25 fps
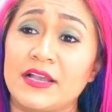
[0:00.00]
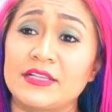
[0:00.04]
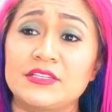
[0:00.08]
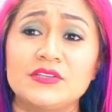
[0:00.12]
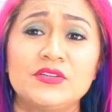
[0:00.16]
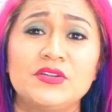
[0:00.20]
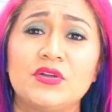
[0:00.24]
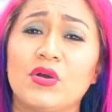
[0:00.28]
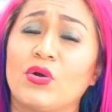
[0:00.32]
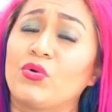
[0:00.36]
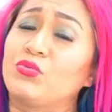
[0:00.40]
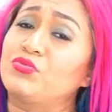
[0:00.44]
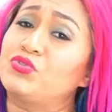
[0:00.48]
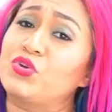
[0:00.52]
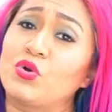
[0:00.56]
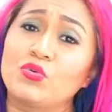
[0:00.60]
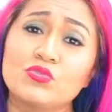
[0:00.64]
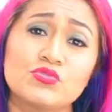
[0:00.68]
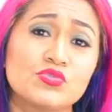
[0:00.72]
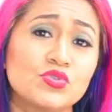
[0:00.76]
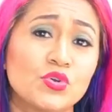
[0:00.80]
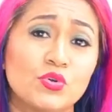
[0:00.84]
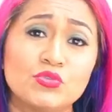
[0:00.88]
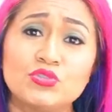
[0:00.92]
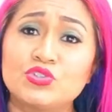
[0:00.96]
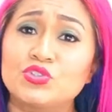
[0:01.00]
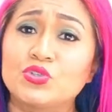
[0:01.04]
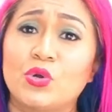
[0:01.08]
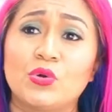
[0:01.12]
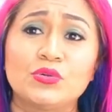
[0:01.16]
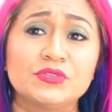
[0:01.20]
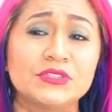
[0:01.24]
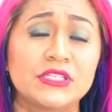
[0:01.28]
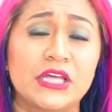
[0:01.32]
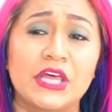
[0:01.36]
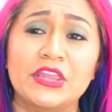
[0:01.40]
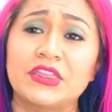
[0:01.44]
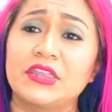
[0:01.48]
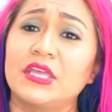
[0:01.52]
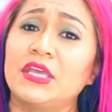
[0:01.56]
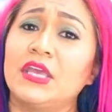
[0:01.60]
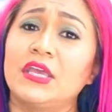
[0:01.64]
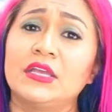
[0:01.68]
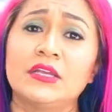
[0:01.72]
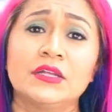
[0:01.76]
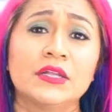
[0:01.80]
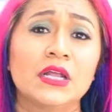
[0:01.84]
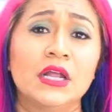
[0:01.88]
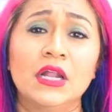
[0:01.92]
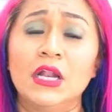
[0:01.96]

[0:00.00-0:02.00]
you know. No salt, nothing.